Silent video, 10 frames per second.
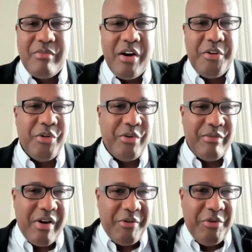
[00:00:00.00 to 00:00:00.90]
how
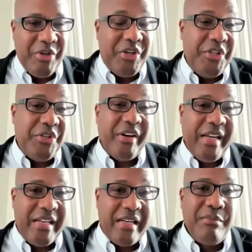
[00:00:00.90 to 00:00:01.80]
you earn your
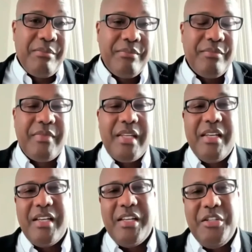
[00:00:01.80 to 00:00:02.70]
income,
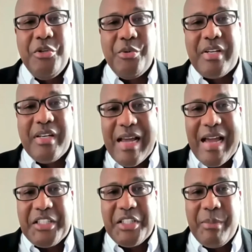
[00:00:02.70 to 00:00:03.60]
you can
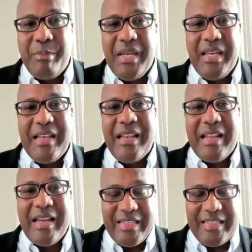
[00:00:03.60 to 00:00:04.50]
actually pay
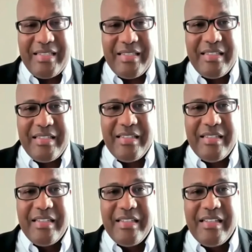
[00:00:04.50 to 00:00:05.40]
less
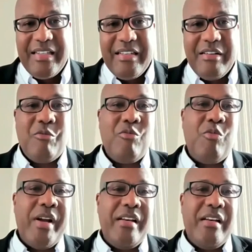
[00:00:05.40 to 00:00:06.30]

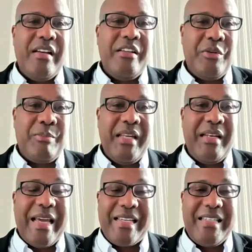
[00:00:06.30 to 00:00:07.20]
when you pay
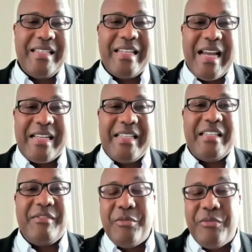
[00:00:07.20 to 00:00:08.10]
less in
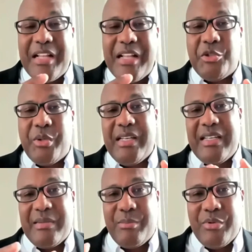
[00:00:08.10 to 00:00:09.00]
taxes if you file jointly
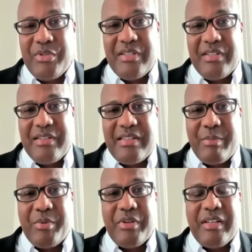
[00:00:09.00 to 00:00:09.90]
as opposed to
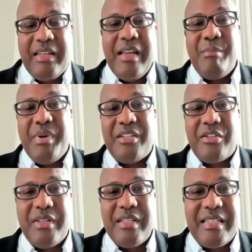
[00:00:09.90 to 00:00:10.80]
separately
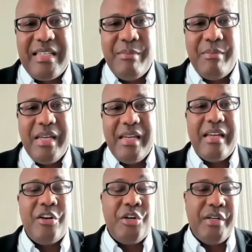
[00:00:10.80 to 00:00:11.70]
based on the same
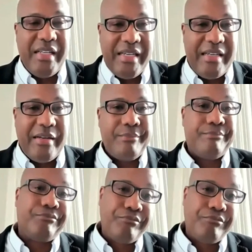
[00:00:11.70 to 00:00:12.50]
earned income.